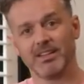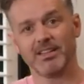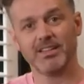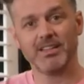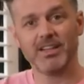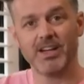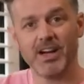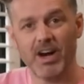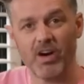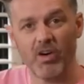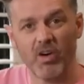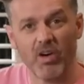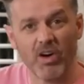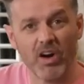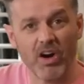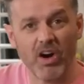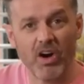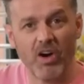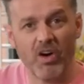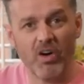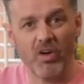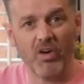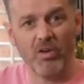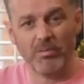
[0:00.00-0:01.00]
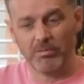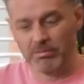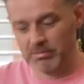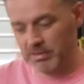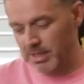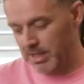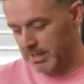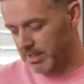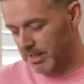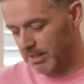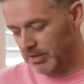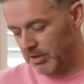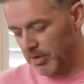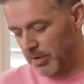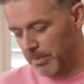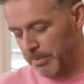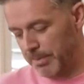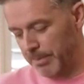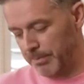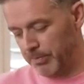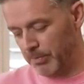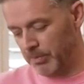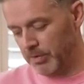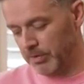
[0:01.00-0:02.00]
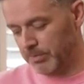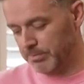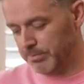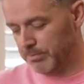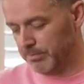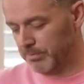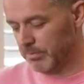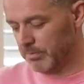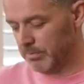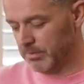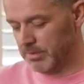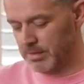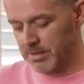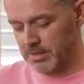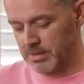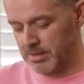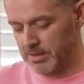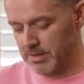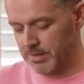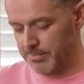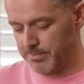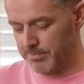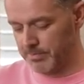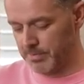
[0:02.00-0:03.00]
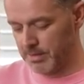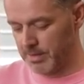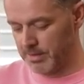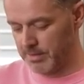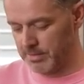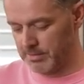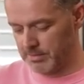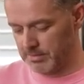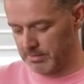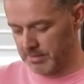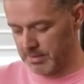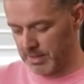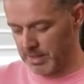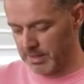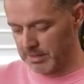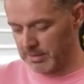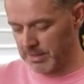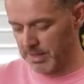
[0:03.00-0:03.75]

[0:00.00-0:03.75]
you know, or at home. Like, a lot of people would, you know,